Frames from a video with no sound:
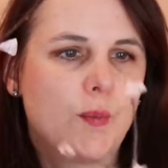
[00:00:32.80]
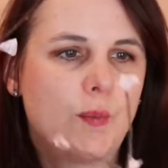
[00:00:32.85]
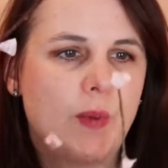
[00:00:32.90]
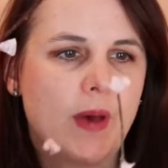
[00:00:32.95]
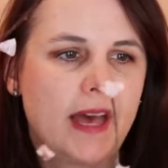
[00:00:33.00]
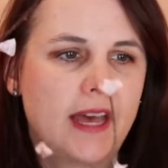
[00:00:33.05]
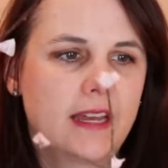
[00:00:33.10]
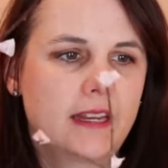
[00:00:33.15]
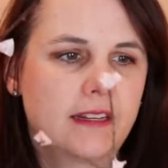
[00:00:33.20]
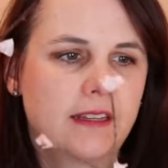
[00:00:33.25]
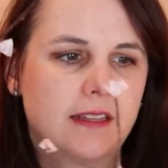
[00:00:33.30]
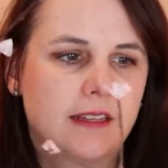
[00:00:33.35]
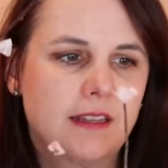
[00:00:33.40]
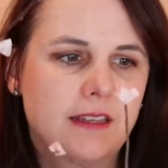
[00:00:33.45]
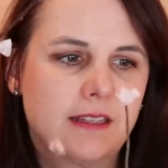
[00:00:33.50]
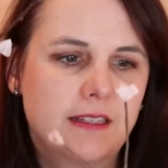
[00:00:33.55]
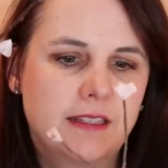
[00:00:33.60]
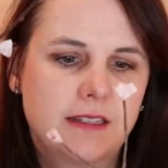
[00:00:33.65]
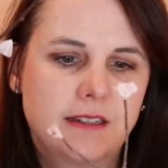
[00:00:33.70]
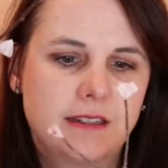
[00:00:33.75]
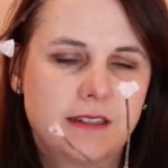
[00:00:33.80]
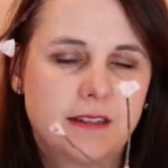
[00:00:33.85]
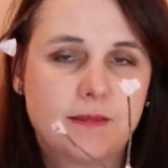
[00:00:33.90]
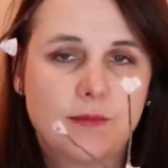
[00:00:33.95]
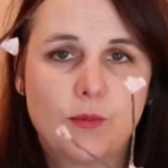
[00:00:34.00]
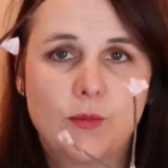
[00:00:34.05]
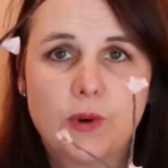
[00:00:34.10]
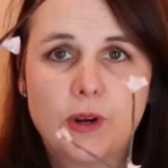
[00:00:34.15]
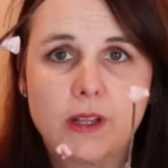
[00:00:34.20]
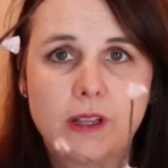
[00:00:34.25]
but this
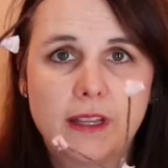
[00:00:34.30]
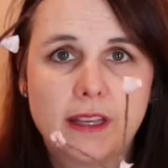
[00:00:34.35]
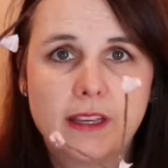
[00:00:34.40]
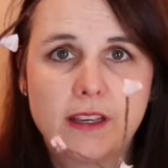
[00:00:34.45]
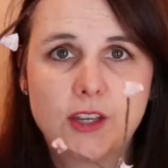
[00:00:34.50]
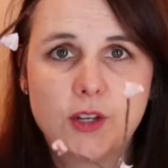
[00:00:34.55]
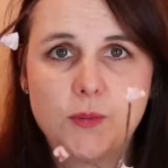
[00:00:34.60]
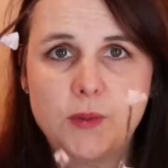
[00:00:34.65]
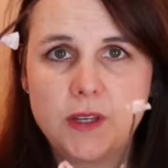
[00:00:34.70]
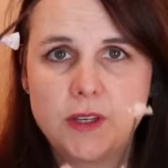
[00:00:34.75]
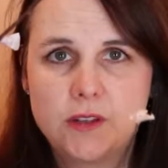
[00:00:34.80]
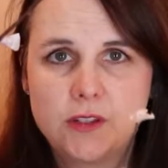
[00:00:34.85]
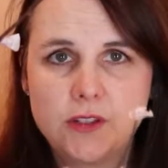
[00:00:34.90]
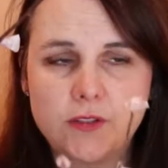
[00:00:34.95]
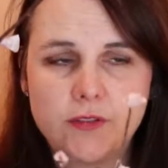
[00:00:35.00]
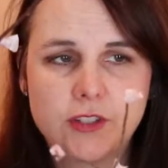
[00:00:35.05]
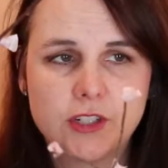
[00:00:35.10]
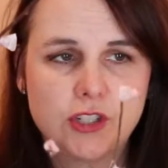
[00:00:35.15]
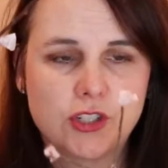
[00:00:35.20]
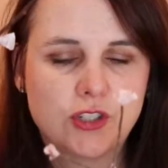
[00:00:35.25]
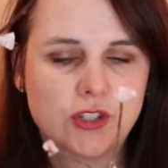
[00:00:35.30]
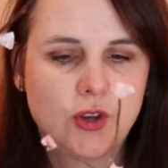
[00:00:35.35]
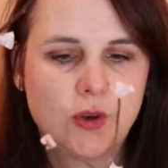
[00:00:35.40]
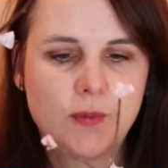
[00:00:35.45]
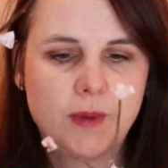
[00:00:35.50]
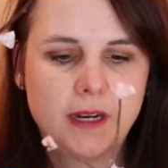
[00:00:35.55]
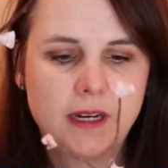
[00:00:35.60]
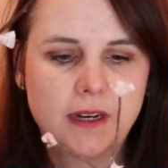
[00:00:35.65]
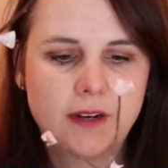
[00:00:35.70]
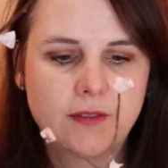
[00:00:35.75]
really could be used for so
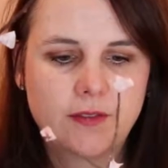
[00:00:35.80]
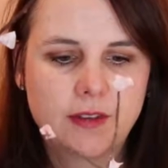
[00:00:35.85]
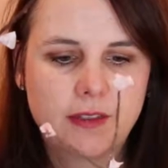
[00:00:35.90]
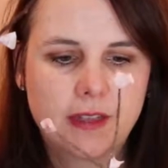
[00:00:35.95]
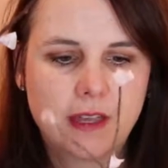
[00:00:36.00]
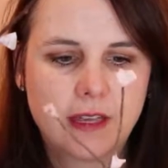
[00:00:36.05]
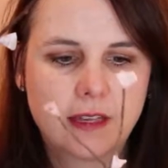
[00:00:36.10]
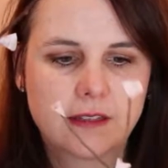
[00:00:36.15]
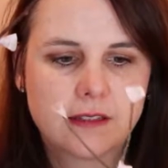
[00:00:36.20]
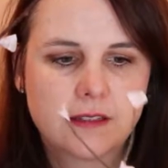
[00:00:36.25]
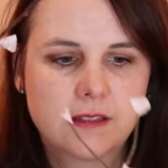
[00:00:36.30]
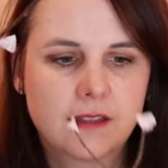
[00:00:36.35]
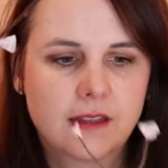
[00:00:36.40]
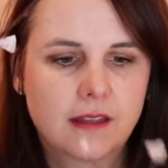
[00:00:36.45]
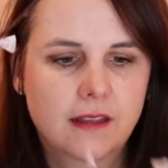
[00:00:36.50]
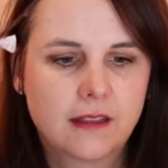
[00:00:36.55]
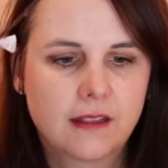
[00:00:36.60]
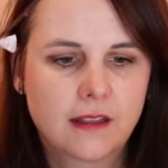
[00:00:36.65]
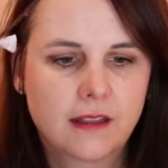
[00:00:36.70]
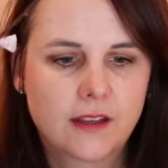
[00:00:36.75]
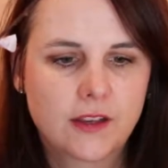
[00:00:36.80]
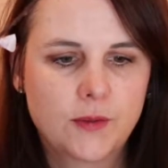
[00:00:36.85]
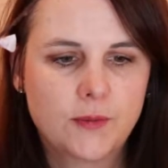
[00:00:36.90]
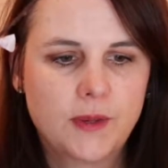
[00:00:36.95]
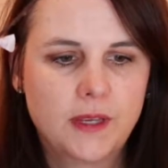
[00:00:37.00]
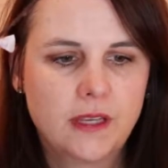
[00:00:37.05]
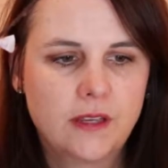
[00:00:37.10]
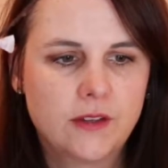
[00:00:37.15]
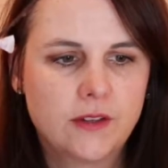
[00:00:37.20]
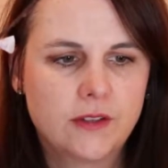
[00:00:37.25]
many different things. It could
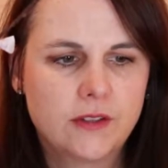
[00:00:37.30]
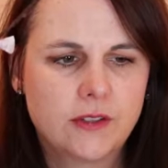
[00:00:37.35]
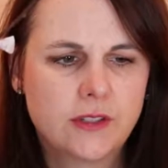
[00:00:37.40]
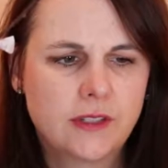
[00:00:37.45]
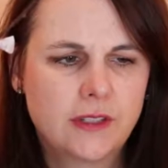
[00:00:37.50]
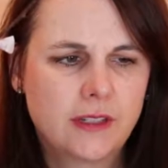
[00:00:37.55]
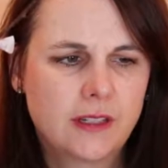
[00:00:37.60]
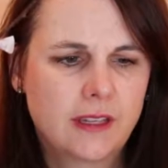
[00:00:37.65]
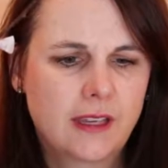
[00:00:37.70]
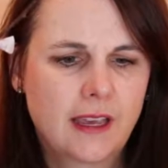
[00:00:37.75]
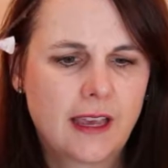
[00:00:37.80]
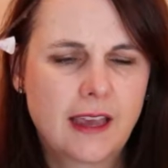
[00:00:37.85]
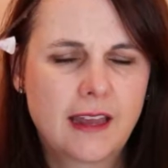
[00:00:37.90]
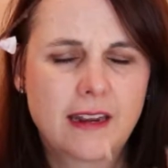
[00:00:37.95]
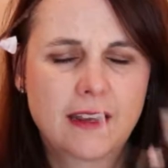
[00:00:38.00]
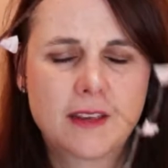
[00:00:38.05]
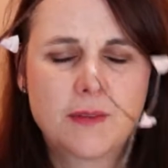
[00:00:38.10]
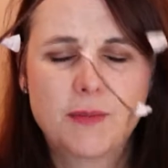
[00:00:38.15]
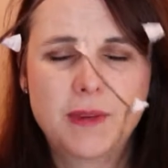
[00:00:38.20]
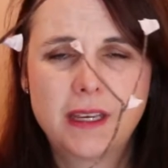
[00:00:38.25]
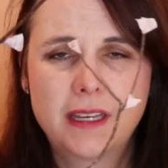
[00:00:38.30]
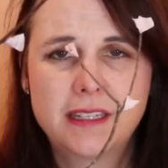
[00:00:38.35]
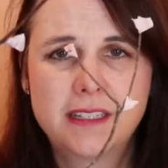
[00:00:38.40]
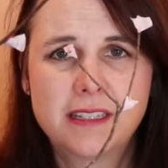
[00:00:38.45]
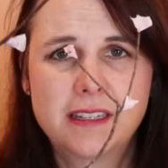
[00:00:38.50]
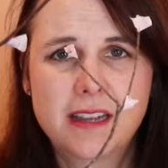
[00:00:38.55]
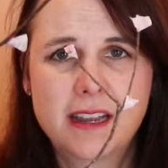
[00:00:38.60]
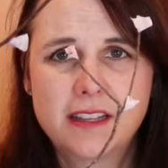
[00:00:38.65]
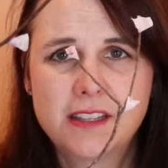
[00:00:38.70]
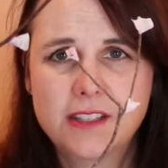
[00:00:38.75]
be used, and it can be
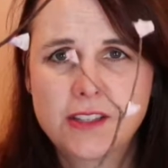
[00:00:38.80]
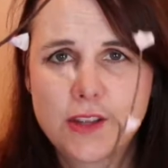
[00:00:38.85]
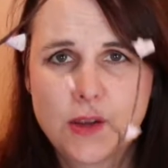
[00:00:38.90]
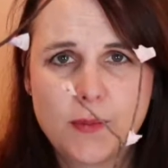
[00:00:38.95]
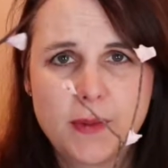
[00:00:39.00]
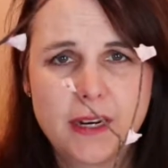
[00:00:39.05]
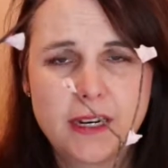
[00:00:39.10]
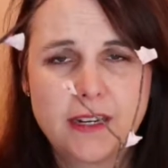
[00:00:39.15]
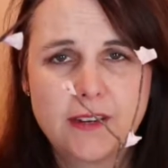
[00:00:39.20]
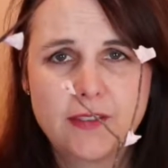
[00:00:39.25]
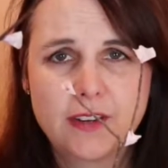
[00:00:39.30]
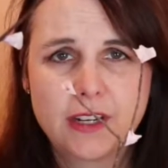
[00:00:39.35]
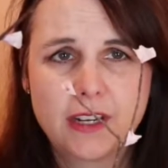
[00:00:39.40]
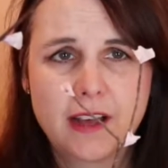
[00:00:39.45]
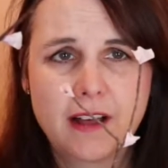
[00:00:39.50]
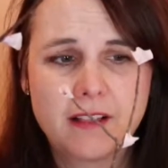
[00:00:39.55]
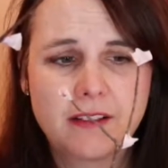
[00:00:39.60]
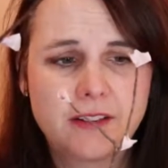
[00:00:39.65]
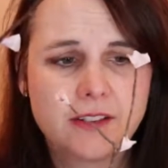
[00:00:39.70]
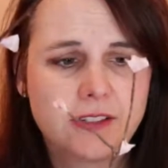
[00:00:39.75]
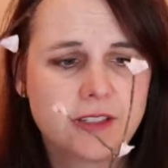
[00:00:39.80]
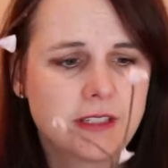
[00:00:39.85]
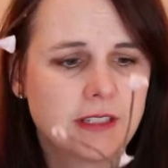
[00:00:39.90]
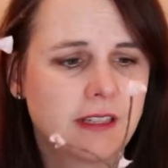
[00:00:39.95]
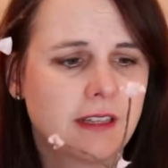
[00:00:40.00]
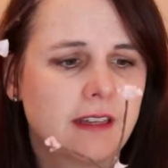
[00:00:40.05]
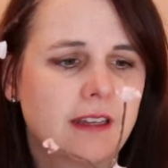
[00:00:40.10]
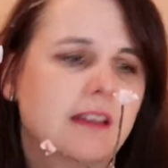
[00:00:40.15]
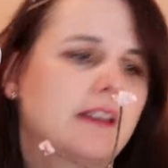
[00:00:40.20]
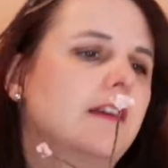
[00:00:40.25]
in so many different colors.